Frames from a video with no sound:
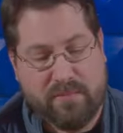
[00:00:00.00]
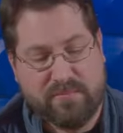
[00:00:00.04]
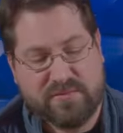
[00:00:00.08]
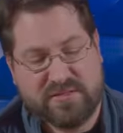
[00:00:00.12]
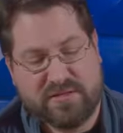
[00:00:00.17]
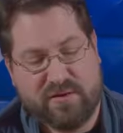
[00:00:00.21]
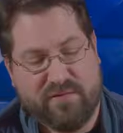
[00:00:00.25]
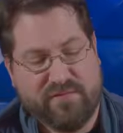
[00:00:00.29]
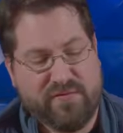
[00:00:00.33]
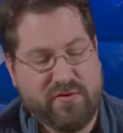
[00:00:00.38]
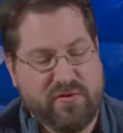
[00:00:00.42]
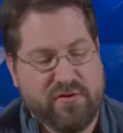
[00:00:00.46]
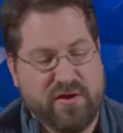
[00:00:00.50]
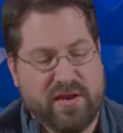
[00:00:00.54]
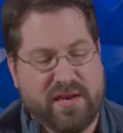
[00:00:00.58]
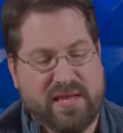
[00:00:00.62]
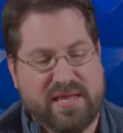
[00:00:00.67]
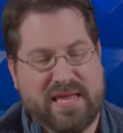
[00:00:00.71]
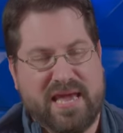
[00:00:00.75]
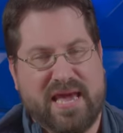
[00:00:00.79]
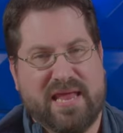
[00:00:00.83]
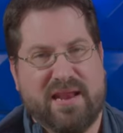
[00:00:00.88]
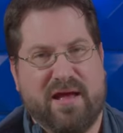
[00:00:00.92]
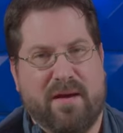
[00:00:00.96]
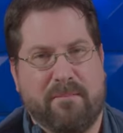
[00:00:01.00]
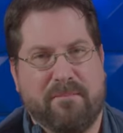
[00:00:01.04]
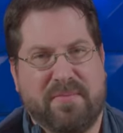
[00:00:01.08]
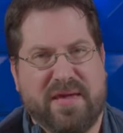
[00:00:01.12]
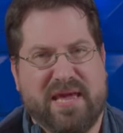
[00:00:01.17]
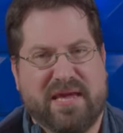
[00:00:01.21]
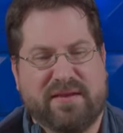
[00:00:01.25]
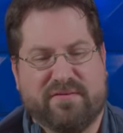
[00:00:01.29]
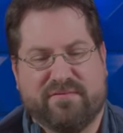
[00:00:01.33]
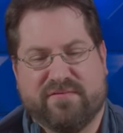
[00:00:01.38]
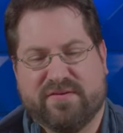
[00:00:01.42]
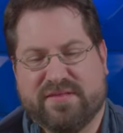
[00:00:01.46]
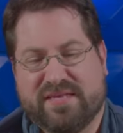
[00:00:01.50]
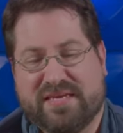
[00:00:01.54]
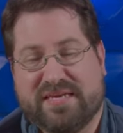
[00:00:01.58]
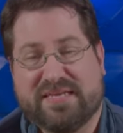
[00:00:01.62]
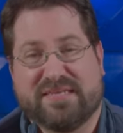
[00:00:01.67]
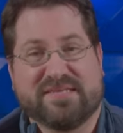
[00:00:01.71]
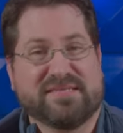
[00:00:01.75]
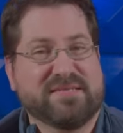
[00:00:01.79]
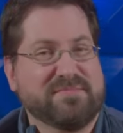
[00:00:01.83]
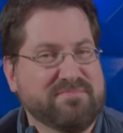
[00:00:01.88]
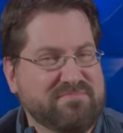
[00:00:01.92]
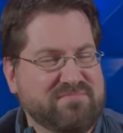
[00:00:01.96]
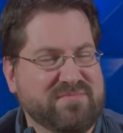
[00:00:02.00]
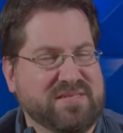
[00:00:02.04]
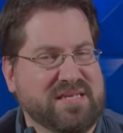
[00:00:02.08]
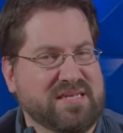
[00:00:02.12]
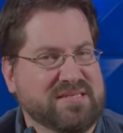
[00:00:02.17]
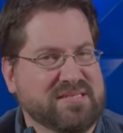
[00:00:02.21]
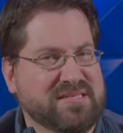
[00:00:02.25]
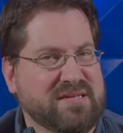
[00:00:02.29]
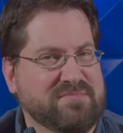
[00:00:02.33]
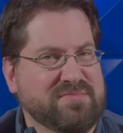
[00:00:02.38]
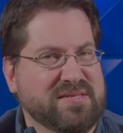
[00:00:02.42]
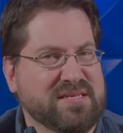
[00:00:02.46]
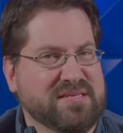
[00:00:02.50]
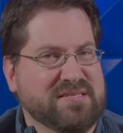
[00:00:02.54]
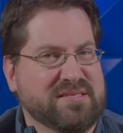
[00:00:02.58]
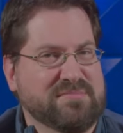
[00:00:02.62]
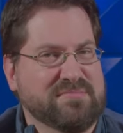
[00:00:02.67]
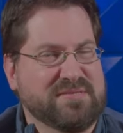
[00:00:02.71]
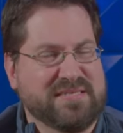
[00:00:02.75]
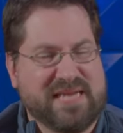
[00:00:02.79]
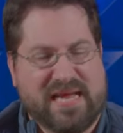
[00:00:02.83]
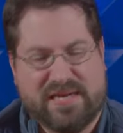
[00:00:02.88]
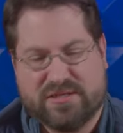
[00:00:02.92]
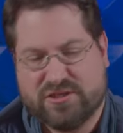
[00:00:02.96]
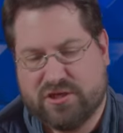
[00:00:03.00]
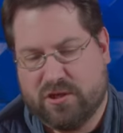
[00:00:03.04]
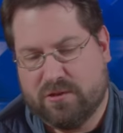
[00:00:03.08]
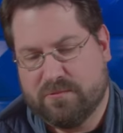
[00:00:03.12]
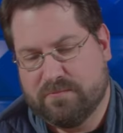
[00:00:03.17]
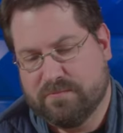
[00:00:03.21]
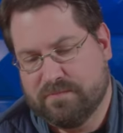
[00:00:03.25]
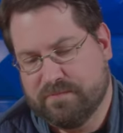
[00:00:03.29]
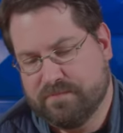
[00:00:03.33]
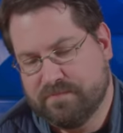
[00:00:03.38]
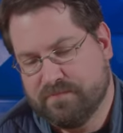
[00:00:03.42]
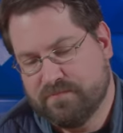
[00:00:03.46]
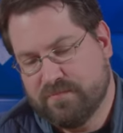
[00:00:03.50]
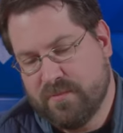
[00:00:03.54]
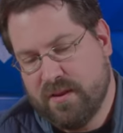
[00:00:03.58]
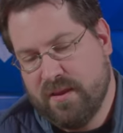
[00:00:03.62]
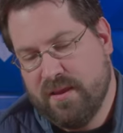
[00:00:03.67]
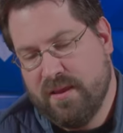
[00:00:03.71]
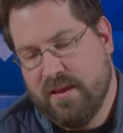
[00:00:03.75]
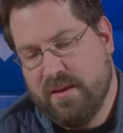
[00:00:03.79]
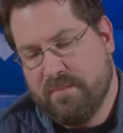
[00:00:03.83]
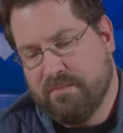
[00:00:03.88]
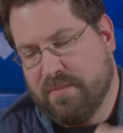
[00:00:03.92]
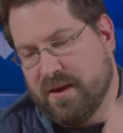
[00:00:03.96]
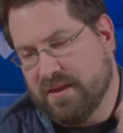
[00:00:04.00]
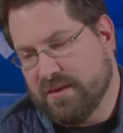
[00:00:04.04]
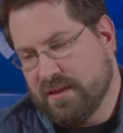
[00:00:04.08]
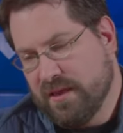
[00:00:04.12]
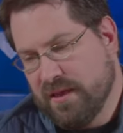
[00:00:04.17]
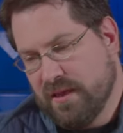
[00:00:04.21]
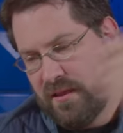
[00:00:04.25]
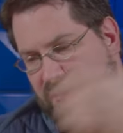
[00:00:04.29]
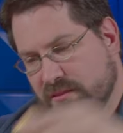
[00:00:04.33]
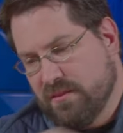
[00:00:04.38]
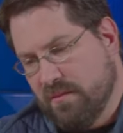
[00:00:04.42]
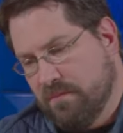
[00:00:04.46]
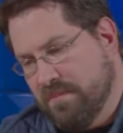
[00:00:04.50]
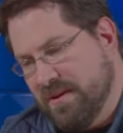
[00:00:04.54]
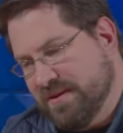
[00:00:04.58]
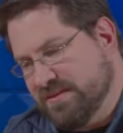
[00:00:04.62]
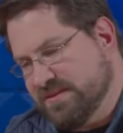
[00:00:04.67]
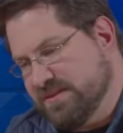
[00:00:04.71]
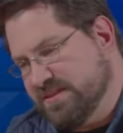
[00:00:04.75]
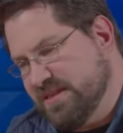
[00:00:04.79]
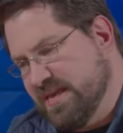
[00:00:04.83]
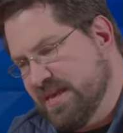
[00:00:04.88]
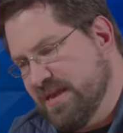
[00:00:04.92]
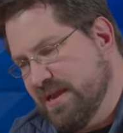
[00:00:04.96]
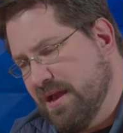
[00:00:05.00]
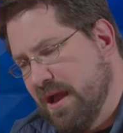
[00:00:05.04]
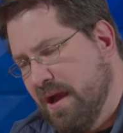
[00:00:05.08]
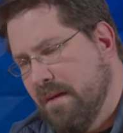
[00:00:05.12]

So if you're going to get a pin for these, get something substantial. But the best thing